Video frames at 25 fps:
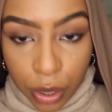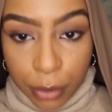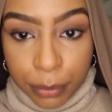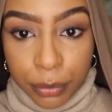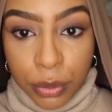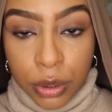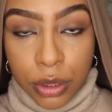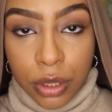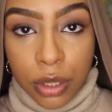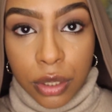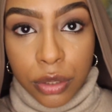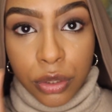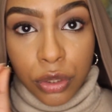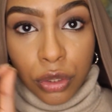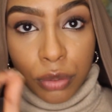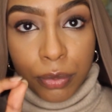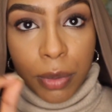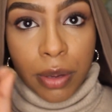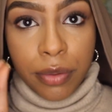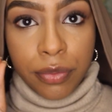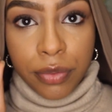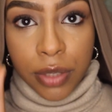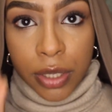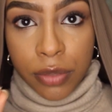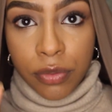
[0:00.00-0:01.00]
I'm gonna do
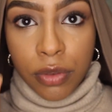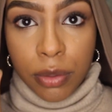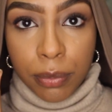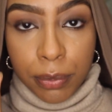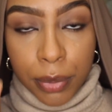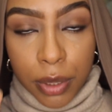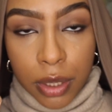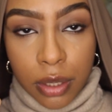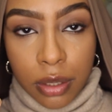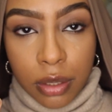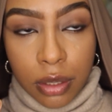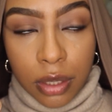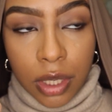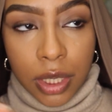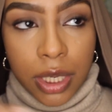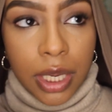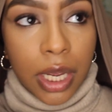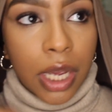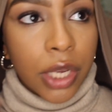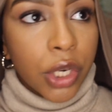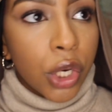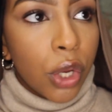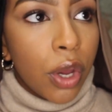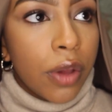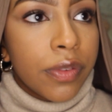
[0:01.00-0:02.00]
my favourite bit. Okay,
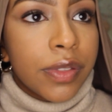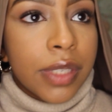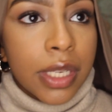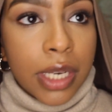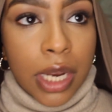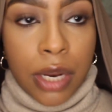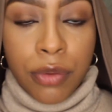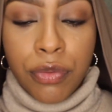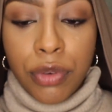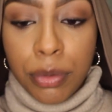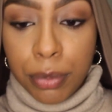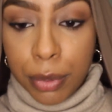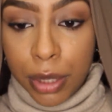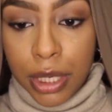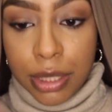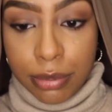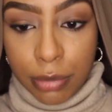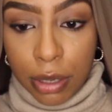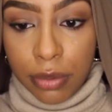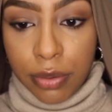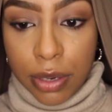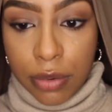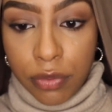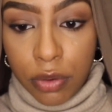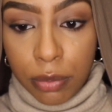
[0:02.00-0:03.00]
I know I've said every bit is
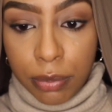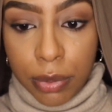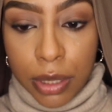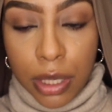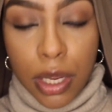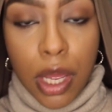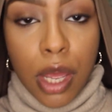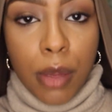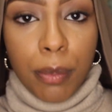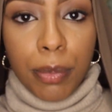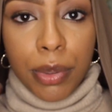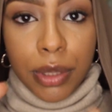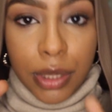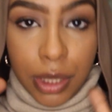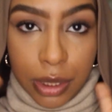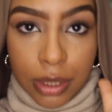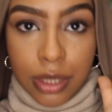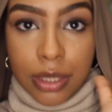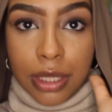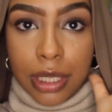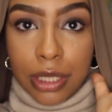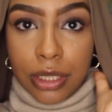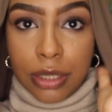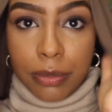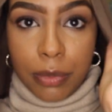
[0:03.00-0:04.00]
my favourite bit, but this
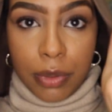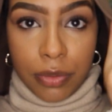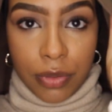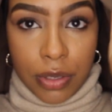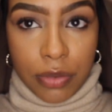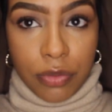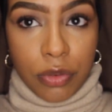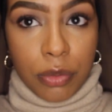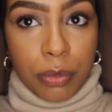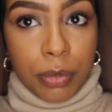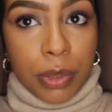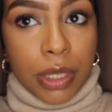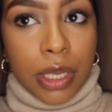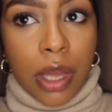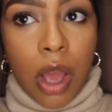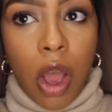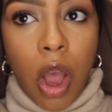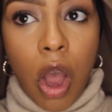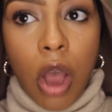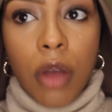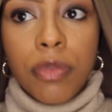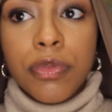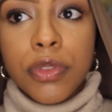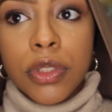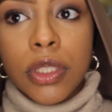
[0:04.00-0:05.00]
is actually my favourite bit
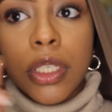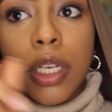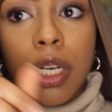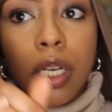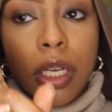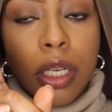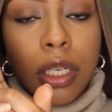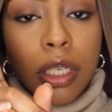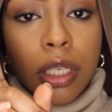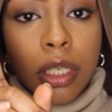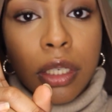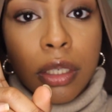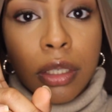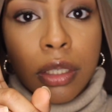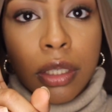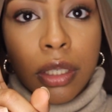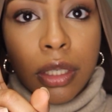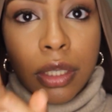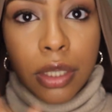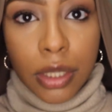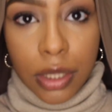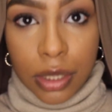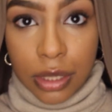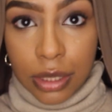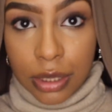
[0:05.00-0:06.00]
after
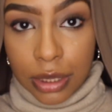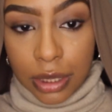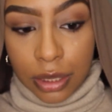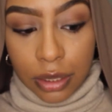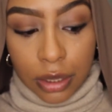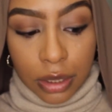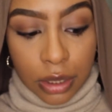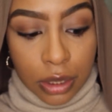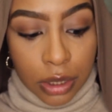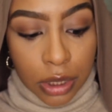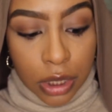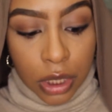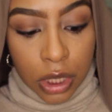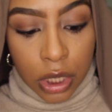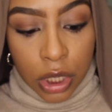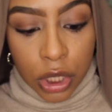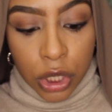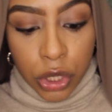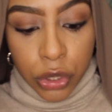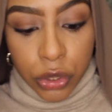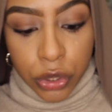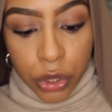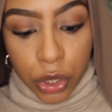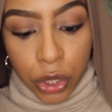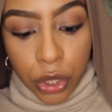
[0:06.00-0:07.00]
concealer.
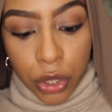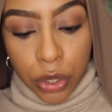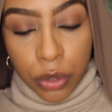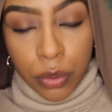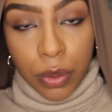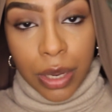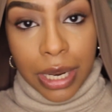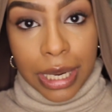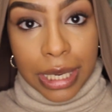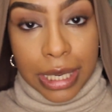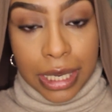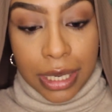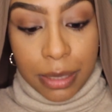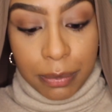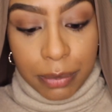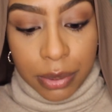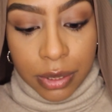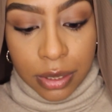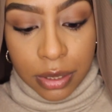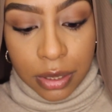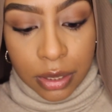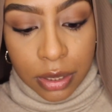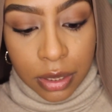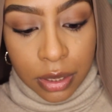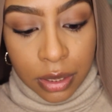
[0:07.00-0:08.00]
So,
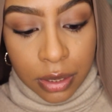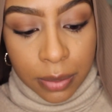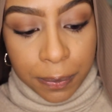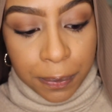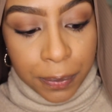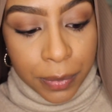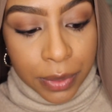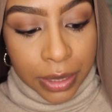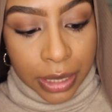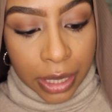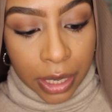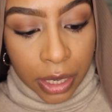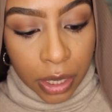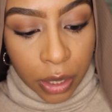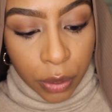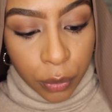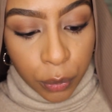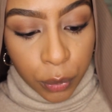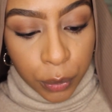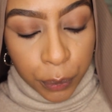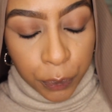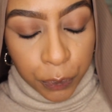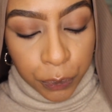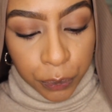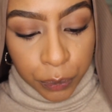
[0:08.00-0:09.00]
lips.
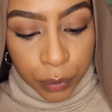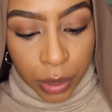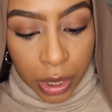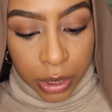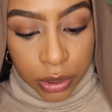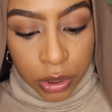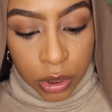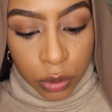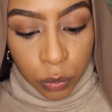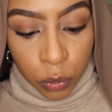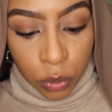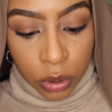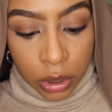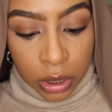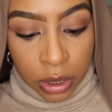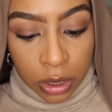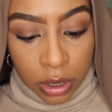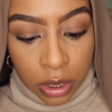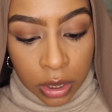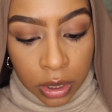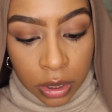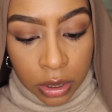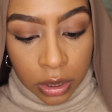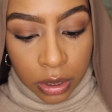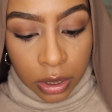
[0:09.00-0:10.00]
Now, I just
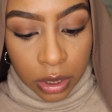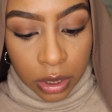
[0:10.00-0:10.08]
wanna